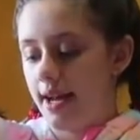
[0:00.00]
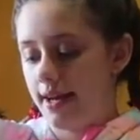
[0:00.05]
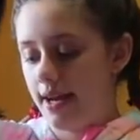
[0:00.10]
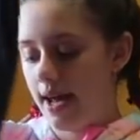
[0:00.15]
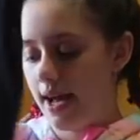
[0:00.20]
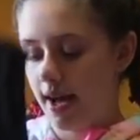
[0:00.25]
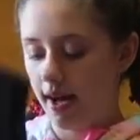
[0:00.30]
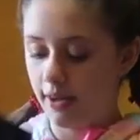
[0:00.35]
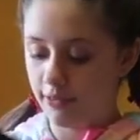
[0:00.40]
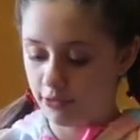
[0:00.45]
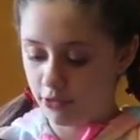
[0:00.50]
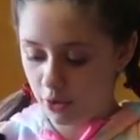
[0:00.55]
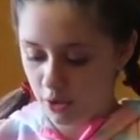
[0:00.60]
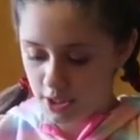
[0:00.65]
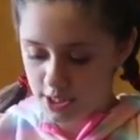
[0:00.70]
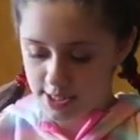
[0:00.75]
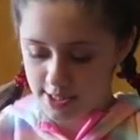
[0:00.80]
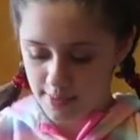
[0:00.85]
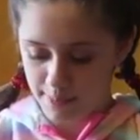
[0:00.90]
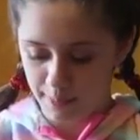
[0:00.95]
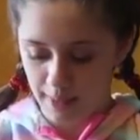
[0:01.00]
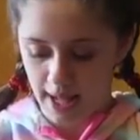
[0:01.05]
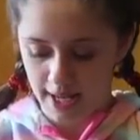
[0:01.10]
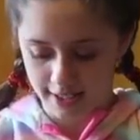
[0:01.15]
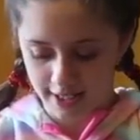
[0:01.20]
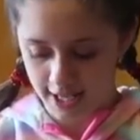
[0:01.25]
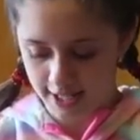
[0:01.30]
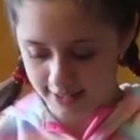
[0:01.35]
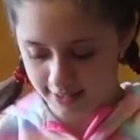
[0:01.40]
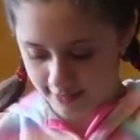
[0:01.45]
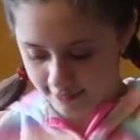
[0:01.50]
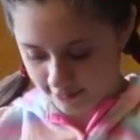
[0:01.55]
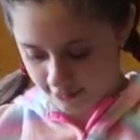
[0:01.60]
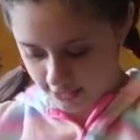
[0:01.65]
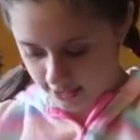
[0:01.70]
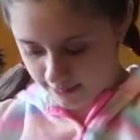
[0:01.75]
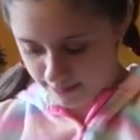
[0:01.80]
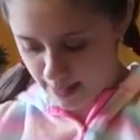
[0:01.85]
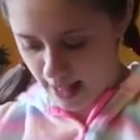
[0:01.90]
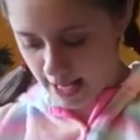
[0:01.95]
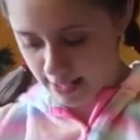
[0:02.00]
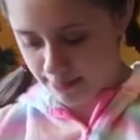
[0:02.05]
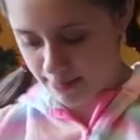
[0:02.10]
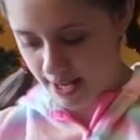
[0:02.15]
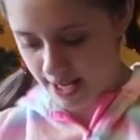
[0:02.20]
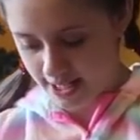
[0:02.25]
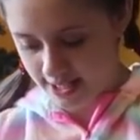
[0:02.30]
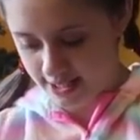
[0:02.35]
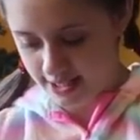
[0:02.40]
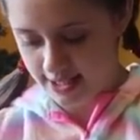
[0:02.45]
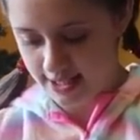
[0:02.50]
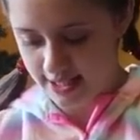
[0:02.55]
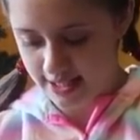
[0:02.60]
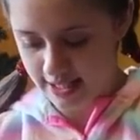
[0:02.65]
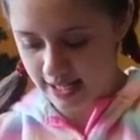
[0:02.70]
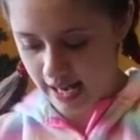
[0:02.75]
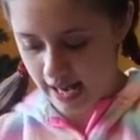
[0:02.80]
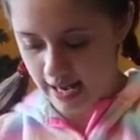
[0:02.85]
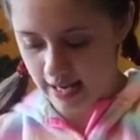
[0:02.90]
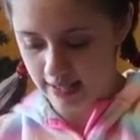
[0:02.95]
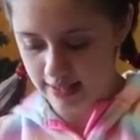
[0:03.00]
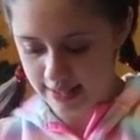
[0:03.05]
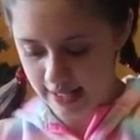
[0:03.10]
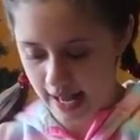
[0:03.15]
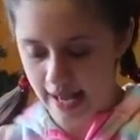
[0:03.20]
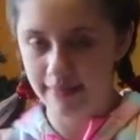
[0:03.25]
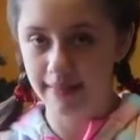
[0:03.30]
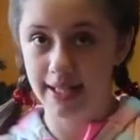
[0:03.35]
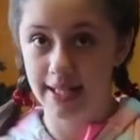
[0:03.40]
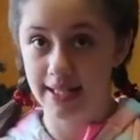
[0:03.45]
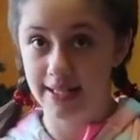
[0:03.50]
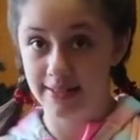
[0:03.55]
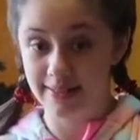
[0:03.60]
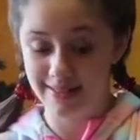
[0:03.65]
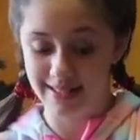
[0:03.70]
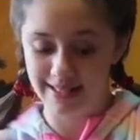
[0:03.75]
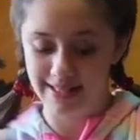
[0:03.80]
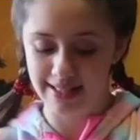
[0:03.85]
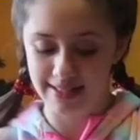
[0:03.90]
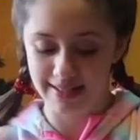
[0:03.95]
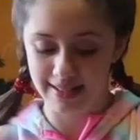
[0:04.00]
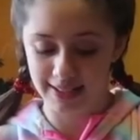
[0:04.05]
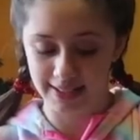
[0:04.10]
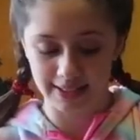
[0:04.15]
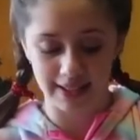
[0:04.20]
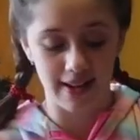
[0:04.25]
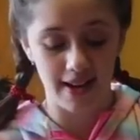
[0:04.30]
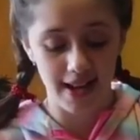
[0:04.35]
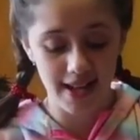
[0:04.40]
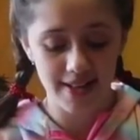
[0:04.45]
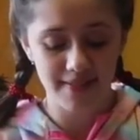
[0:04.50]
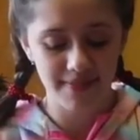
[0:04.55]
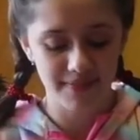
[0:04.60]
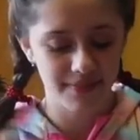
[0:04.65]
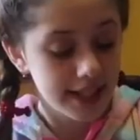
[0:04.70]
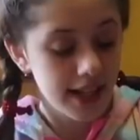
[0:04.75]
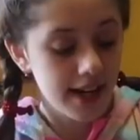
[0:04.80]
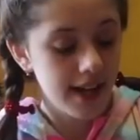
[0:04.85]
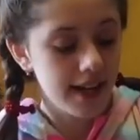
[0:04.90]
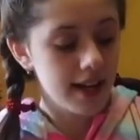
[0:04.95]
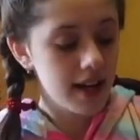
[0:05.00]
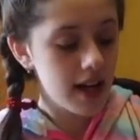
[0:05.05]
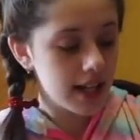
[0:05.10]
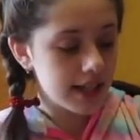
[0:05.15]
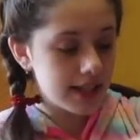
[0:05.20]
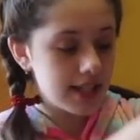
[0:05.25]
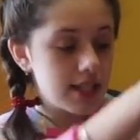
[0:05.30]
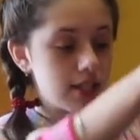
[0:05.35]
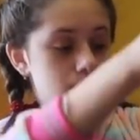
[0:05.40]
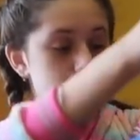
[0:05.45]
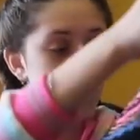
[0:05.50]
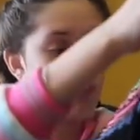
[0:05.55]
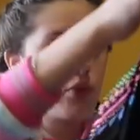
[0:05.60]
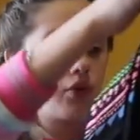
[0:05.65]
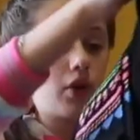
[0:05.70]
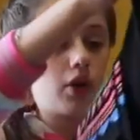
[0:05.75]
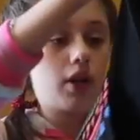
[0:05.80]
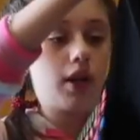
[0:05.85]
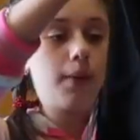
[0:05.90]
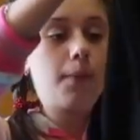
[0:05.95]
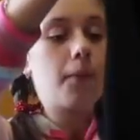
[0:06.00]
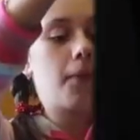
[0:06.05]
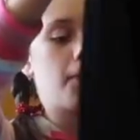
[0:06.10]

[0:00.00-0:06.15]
And of course they're black. I love wearing black pants to skating, so I'm gonna use these a lot. Then I got these really